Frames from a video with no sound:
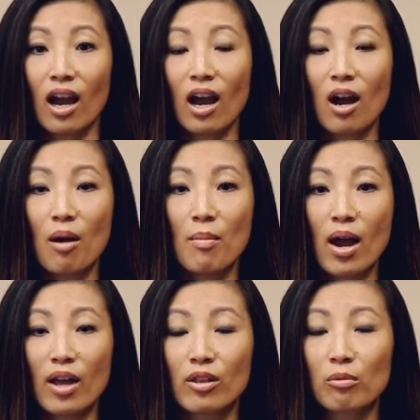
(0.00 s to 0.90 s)

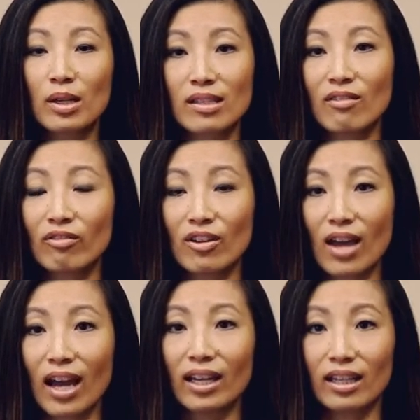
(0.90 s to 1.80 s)
And the reason for
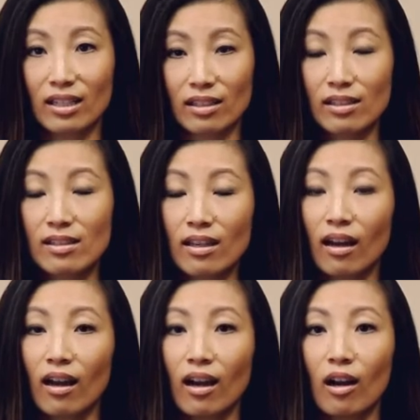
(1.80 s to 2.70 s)
that is
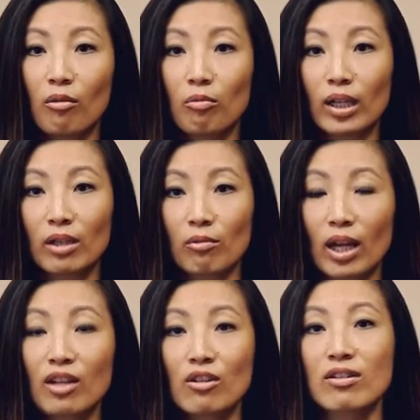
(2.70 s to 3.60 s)

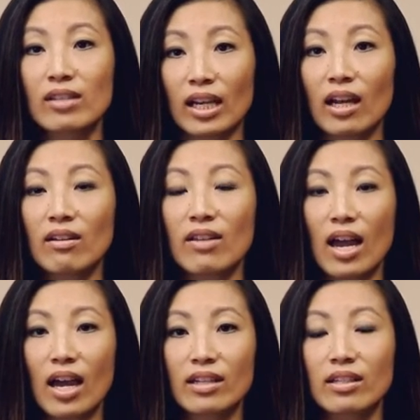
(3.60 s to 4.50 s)
we understand
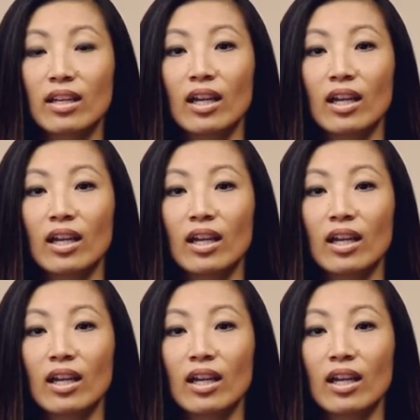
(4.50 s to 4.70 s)
that